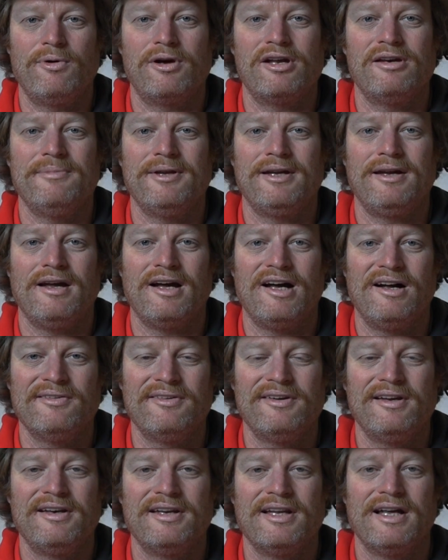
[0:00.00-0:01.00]
we're going to be
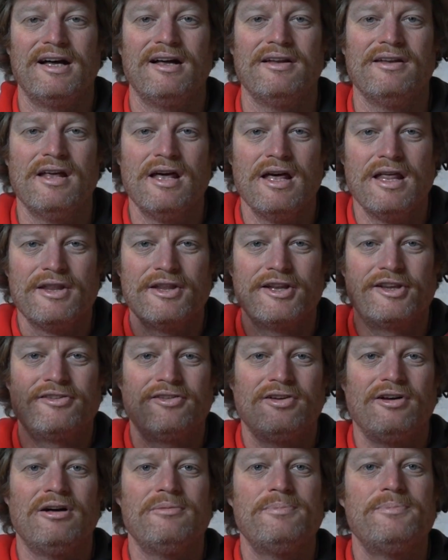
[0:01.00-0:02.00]
counting down the
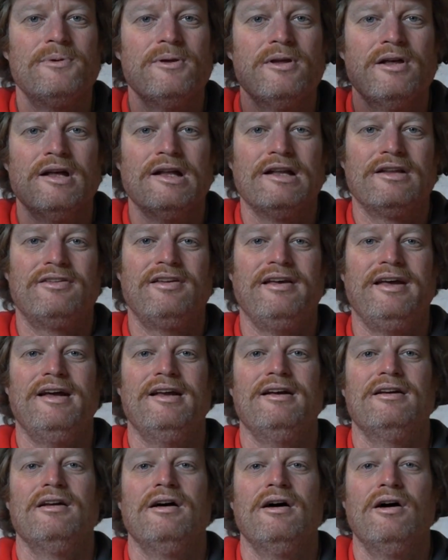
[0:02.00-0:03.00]
top
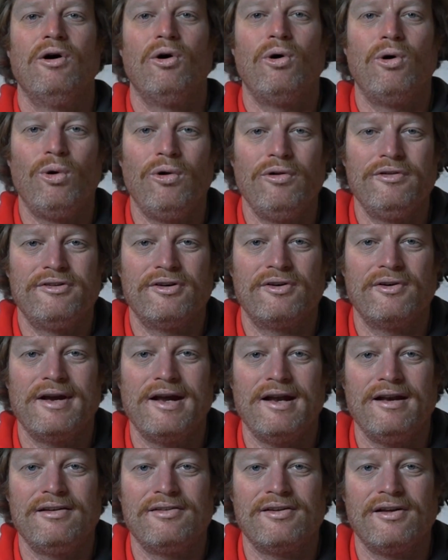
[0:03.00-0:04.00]
10
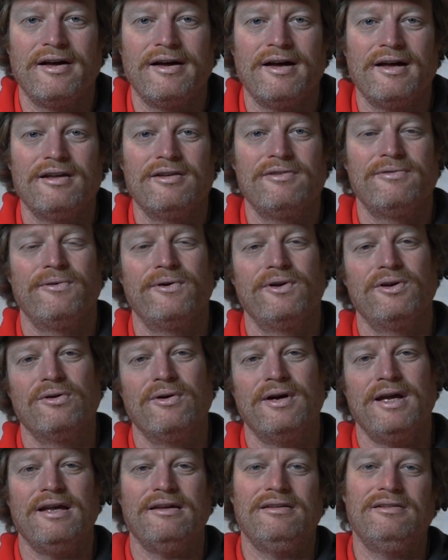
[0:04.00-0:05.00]
all-terrain tyres for
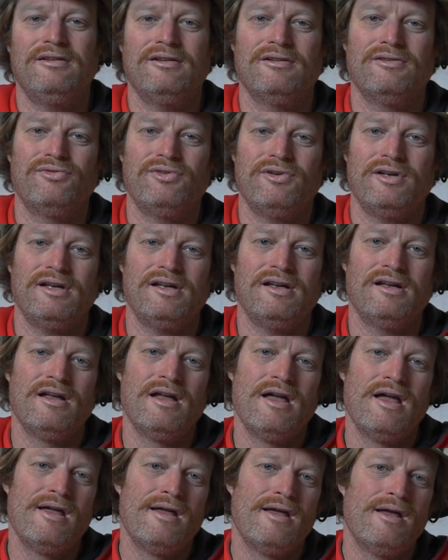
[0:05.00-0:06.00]
your SUV,
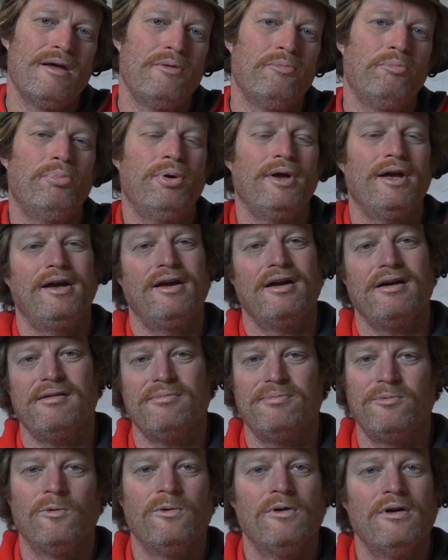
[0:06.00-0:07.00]

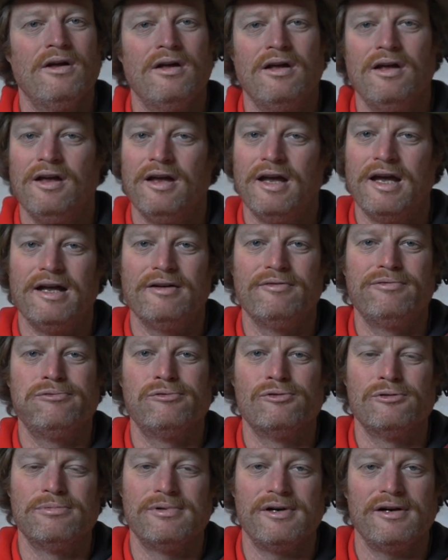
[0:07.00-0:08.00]
pickup and
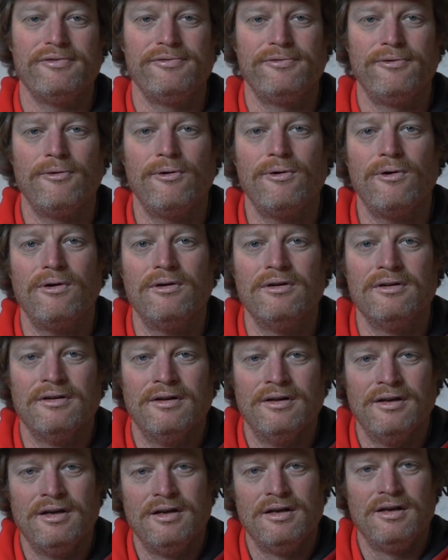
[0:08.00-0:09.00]
4x4.
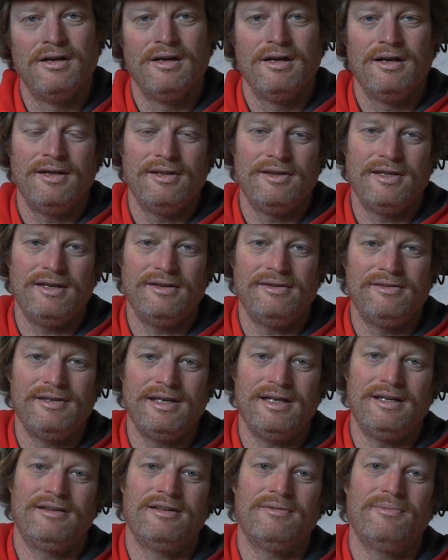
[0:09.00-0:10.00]
These
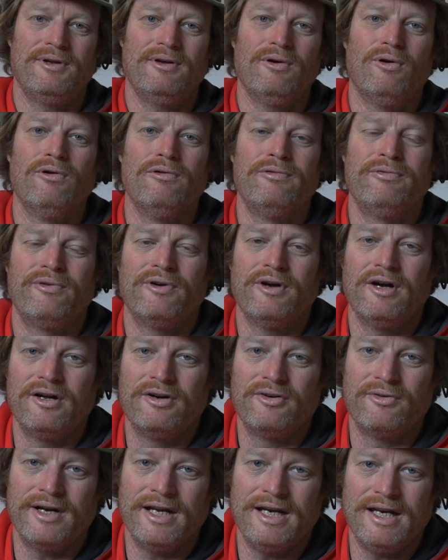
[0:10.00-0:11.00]
need to be
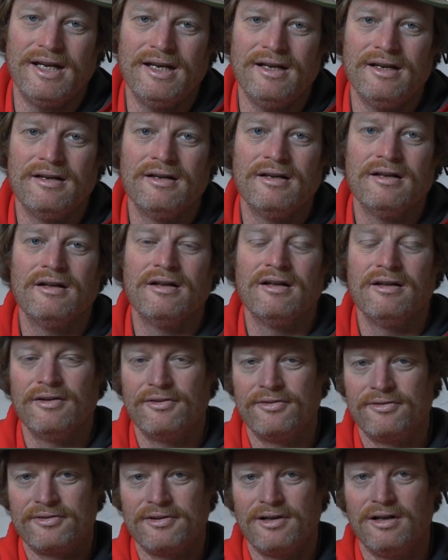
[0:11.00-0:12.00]
off-road ready,
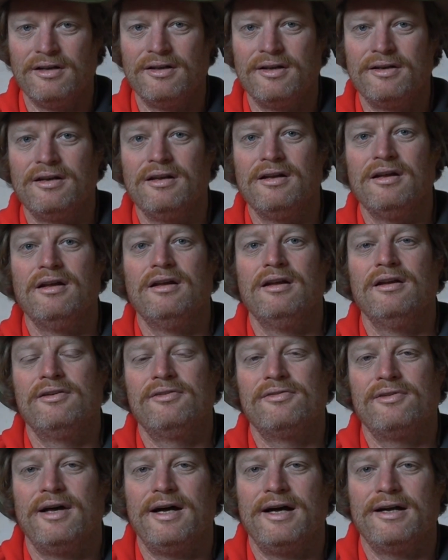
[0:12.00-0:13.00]
solid
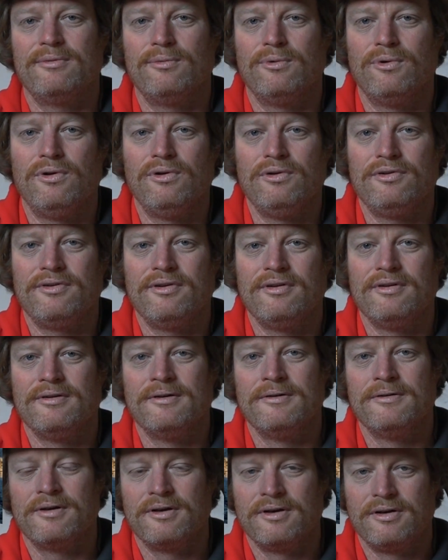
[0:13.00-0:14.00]
sidewalls,
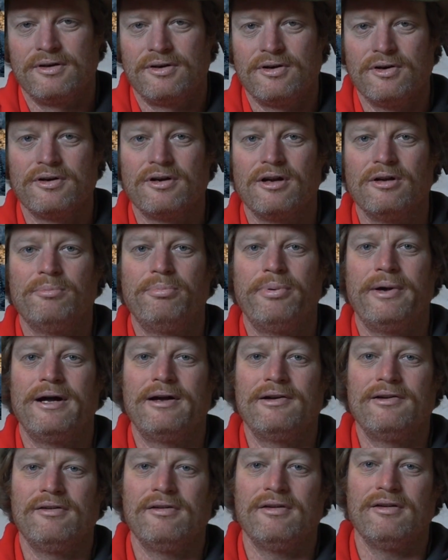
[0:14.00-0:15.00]
good on
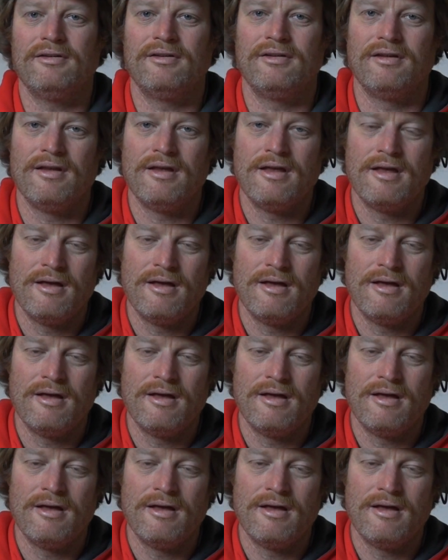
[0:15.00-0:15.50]
punctures,